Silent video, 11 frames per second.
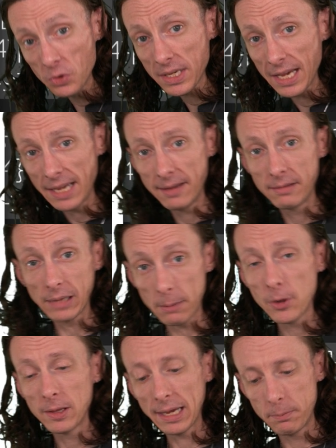a library
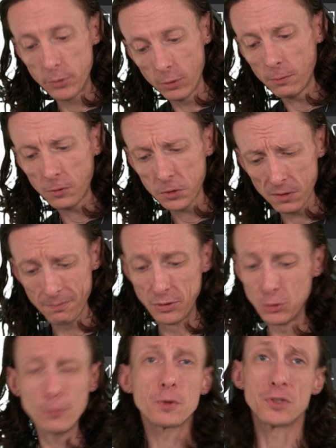like
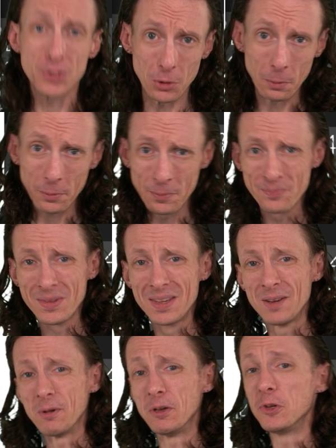Beautiful Soup.
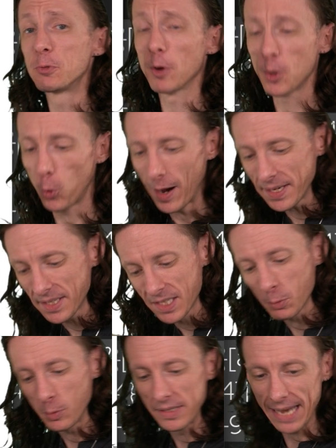We'd use requests.
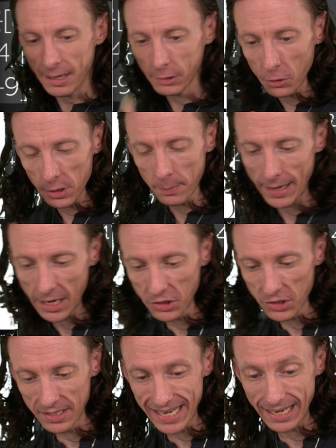We download the page
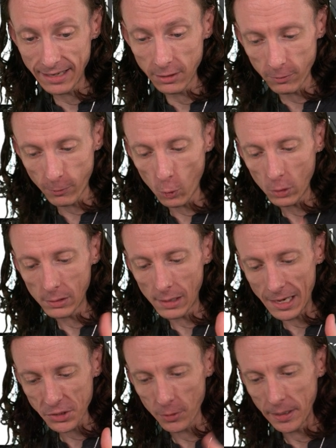containing the full
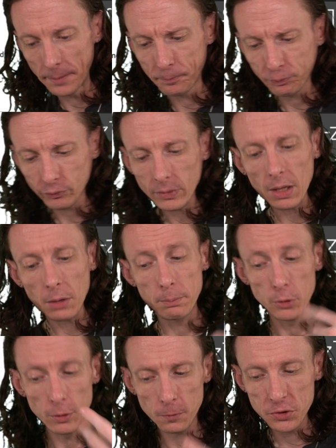glossary.
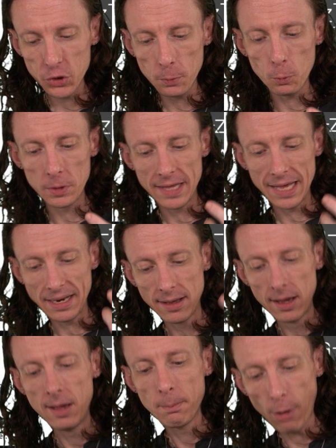Beautiful Soup would then
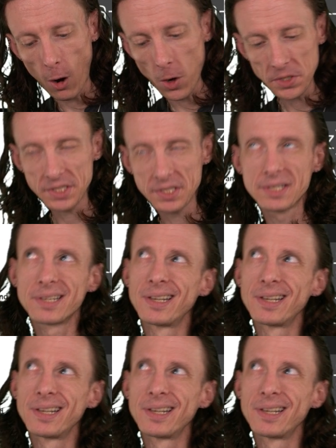parse